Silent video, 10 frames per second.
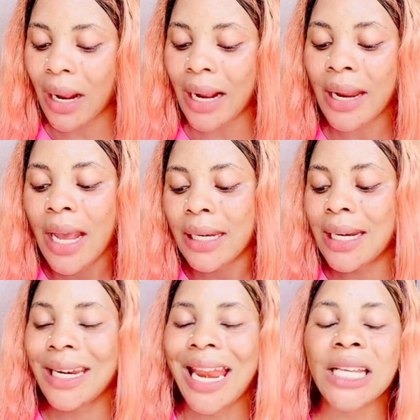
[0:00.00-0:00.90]
Now,
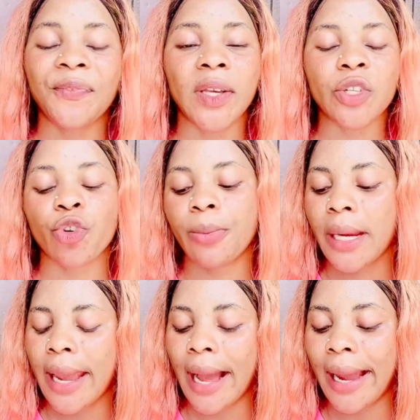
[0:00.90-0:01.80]
the last face cream
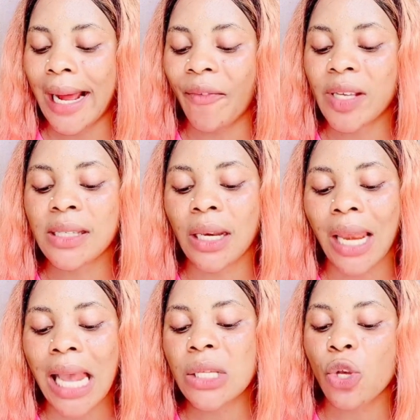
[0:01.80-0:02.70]
here I have is the
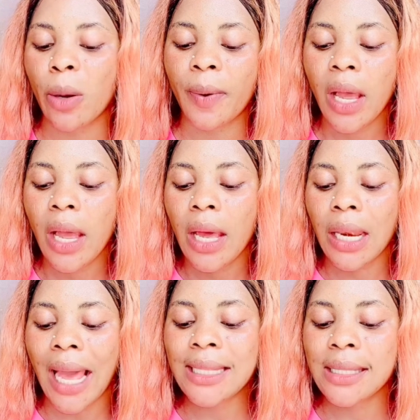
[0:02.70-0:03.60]

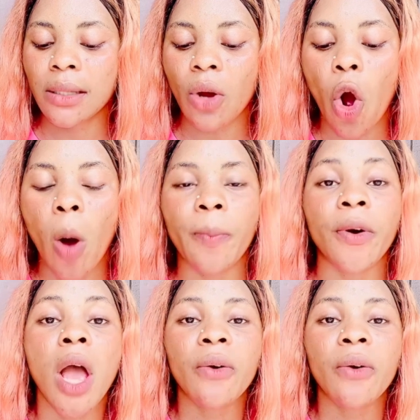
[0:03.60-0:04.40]
lighten up.